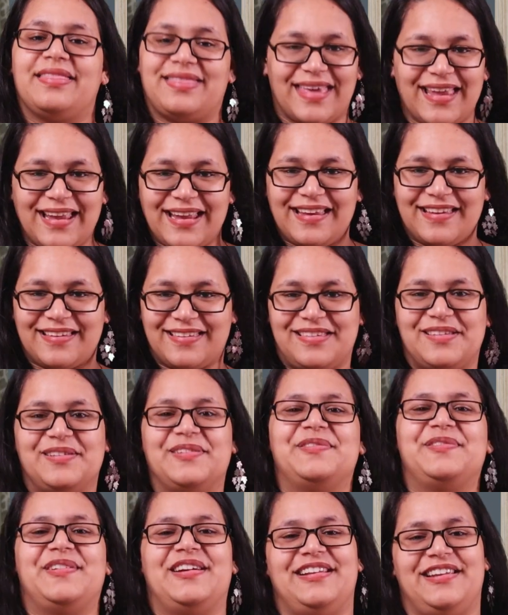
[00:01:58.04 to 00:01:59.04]
Thank you
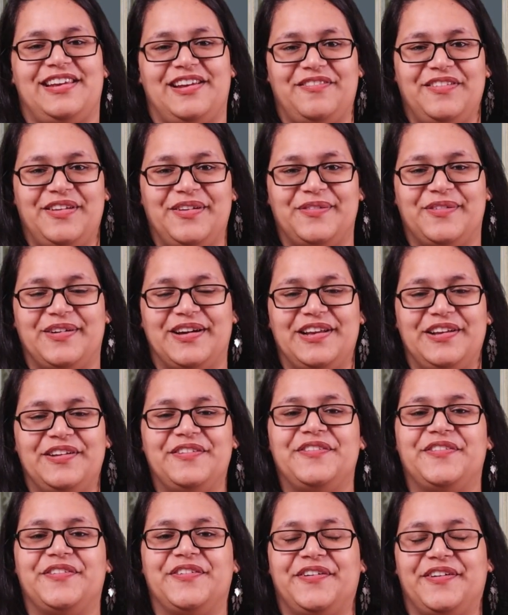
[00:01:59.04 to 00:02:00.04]
so much,
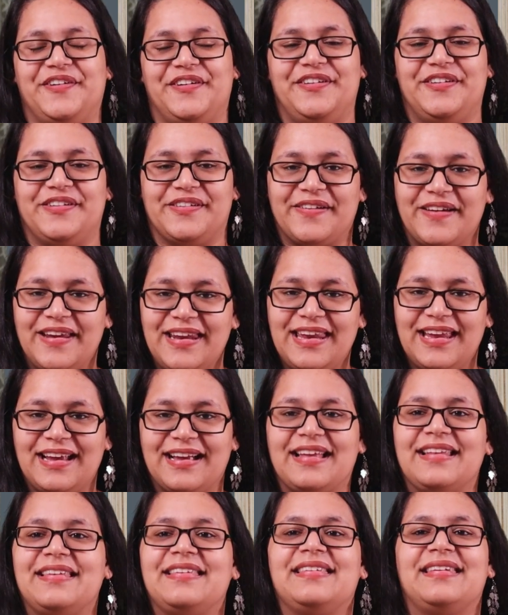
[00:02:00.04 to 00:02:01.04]
everyone, for
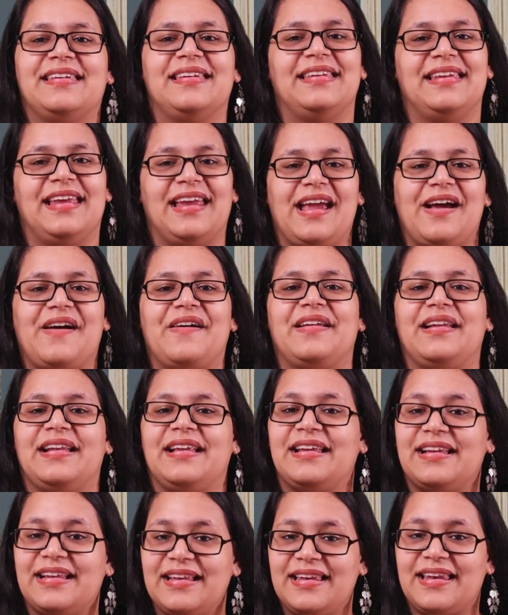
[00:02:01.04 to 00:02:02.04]
joining us today on
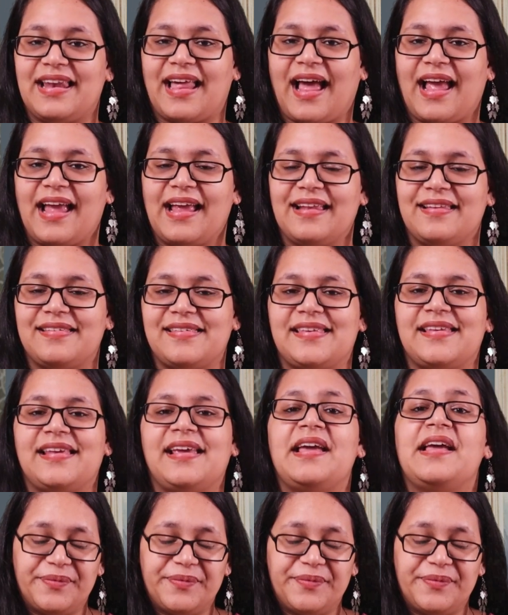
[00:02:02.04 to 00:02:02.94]
Little Lights.